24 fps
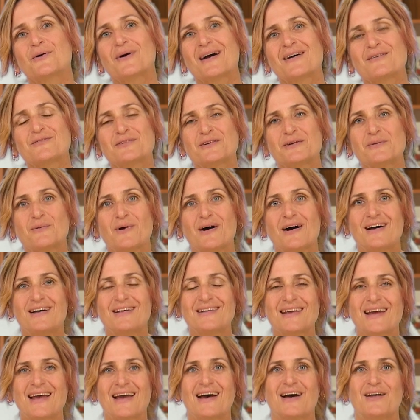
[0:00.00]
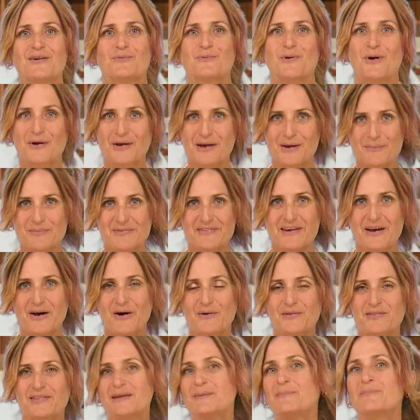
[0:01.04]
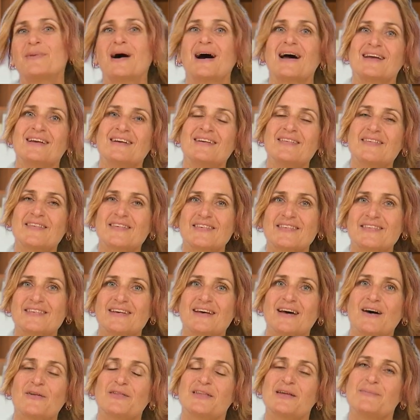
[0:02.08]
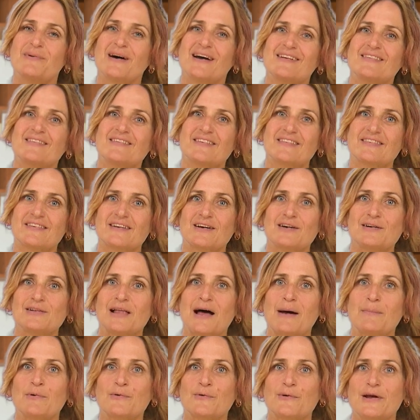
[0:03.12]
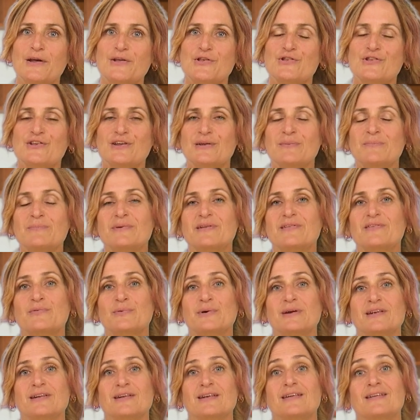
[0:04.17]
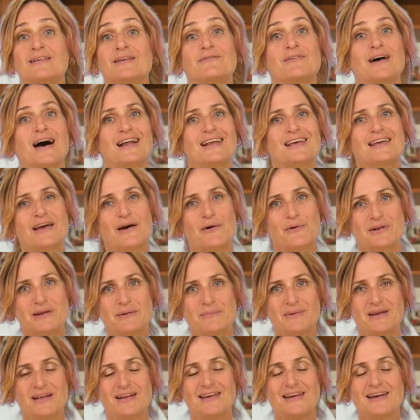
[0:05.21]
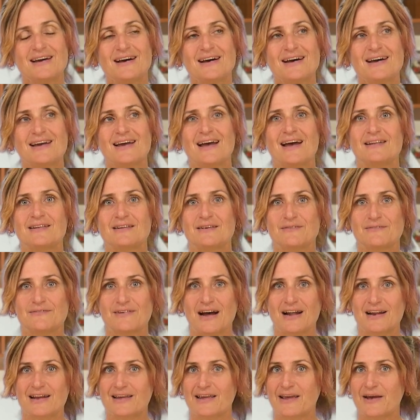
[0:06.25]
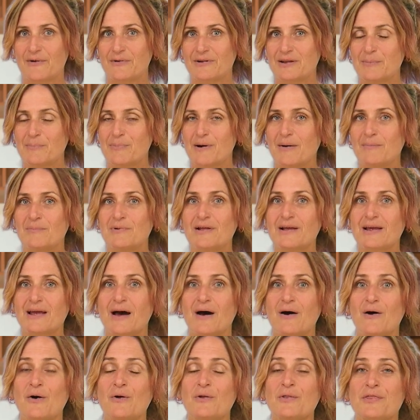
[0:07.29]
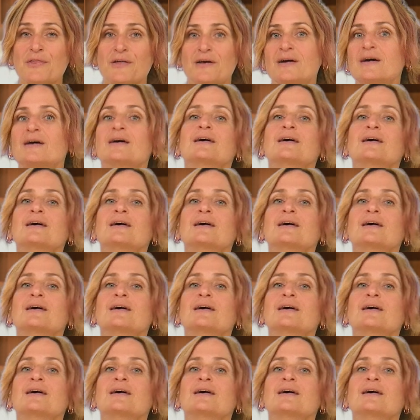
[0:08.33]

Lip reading: everyone, and welcome to Healthy Bites. Healthy Bites is a collaboration between Nevada County Media and Nevada County Public Health.